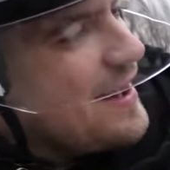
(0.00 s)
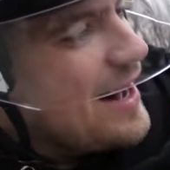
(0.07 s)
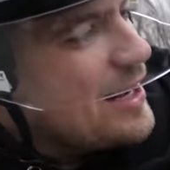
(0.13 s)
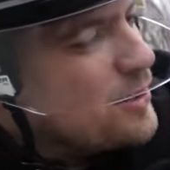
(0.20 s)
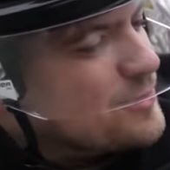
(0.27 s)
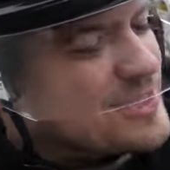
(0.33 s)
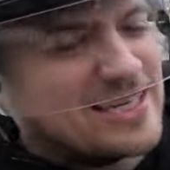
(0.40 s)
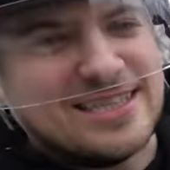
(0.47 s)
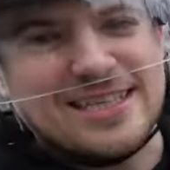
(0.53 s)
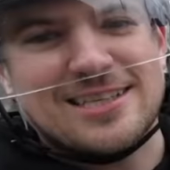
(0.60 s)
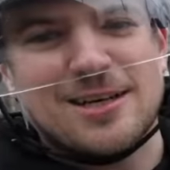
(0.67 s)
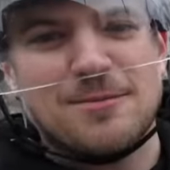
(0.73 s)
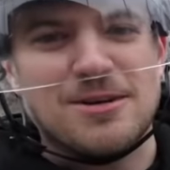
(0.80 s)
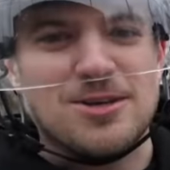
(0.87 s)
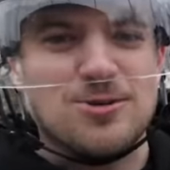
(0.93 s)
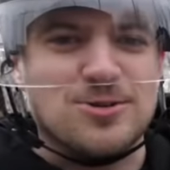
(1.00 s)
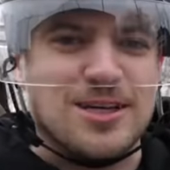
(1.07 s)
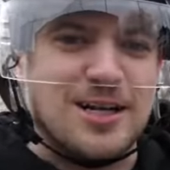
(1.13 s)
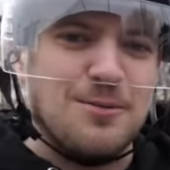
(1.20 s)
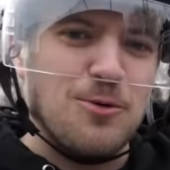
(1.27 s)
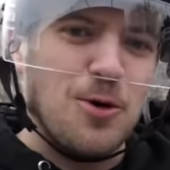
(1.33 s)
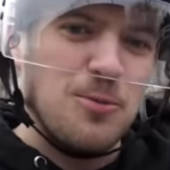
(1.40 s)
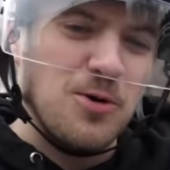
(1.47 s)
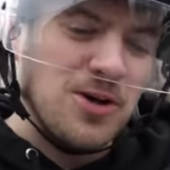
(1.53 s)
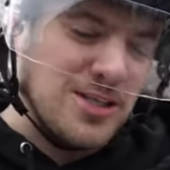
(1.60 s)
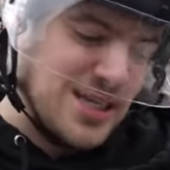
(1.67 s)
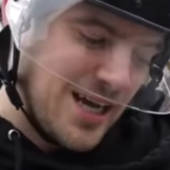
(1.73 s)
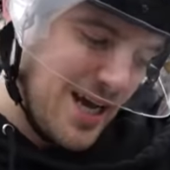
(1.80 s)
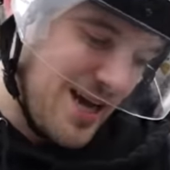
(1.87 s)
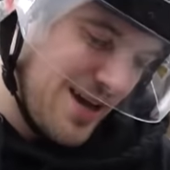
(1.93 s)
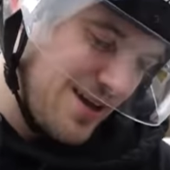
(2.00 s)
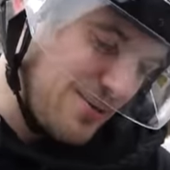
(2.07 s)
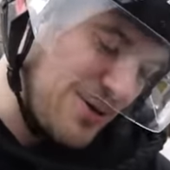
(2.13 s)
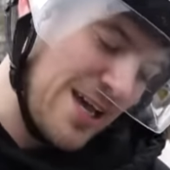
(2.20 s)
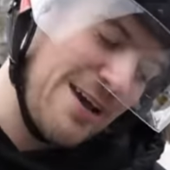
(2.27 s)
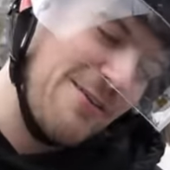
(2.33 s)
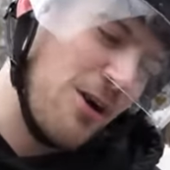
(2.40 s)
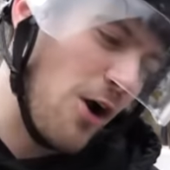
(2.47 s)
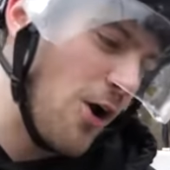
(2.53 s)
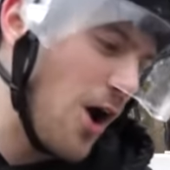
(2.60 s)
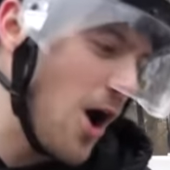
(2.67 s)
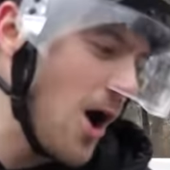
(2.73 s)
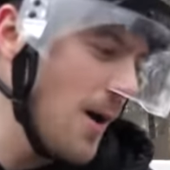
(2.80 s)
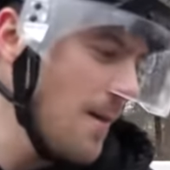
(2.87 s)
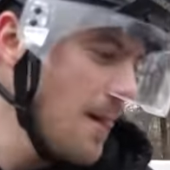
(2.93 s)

I don't think this can be used anymore, boys. We gave it our all.